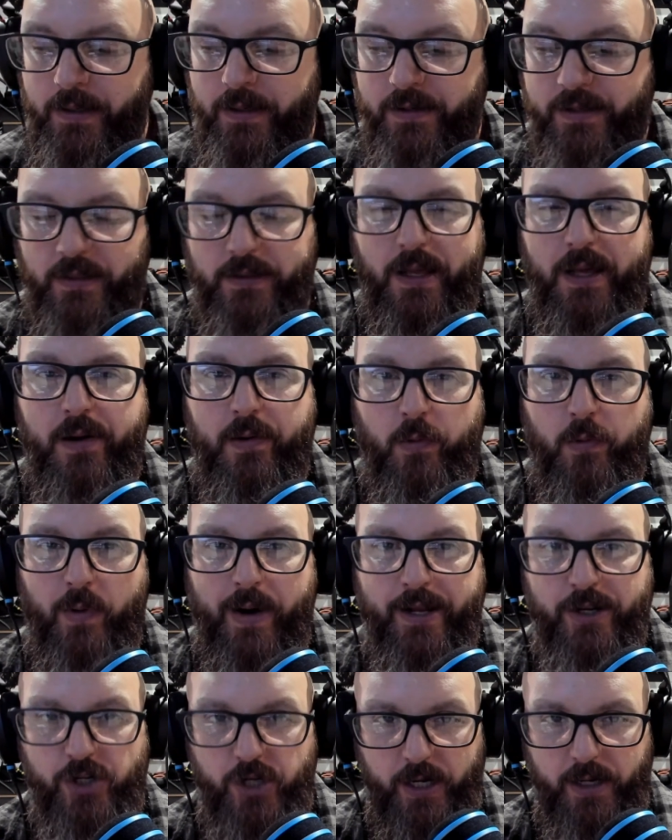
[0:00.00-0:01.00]
It's a lot of
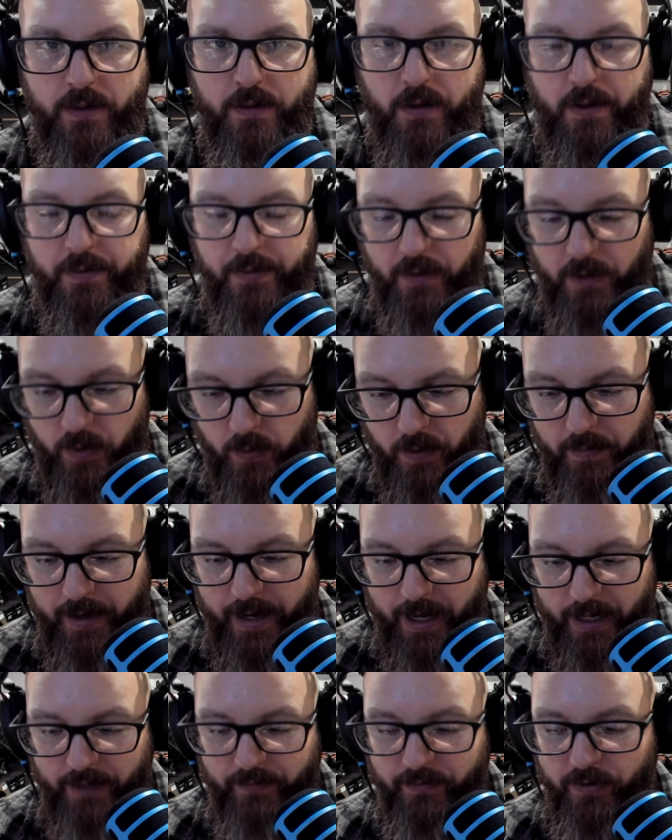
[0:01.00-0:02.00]
wrenching on the lower
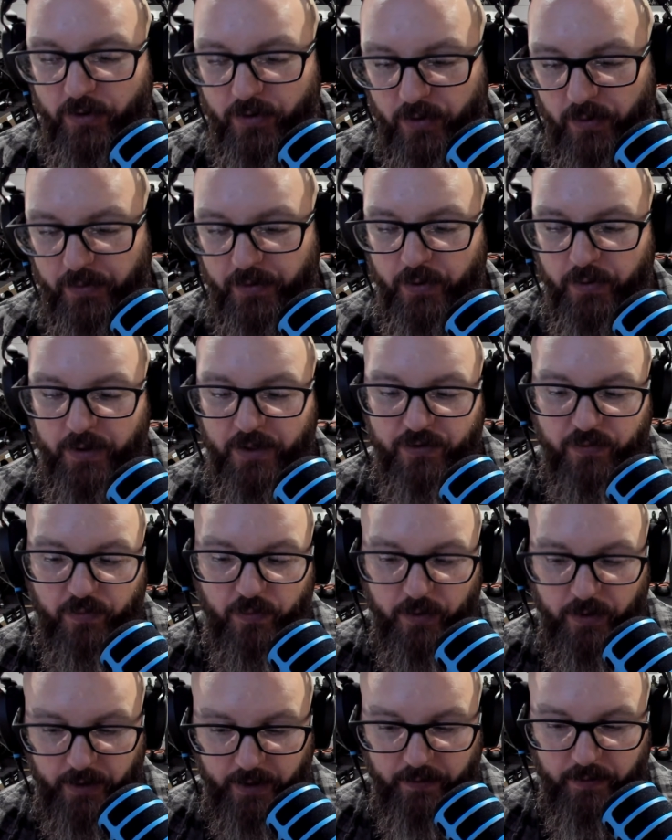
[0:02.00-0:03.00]
back if you don't do this
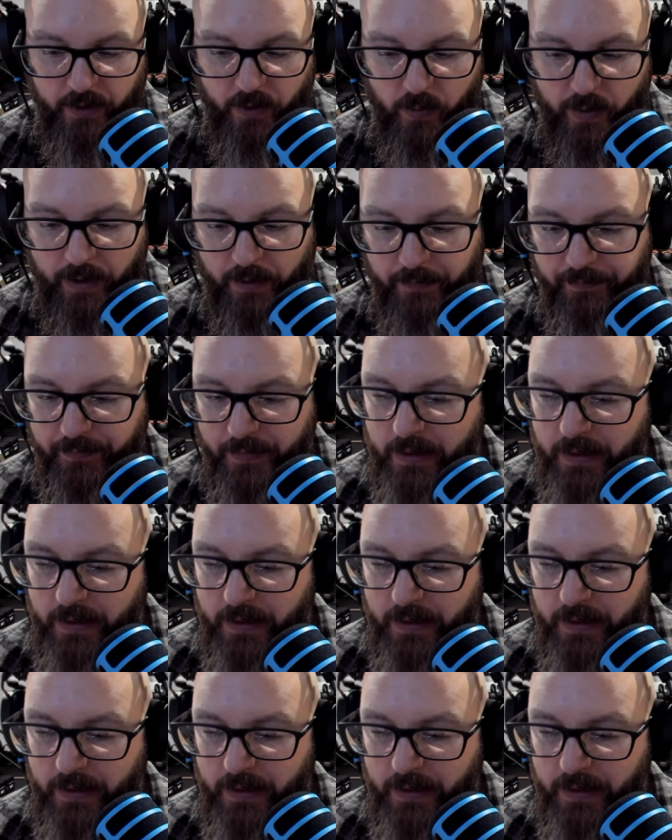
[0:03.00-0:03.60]
really, really well.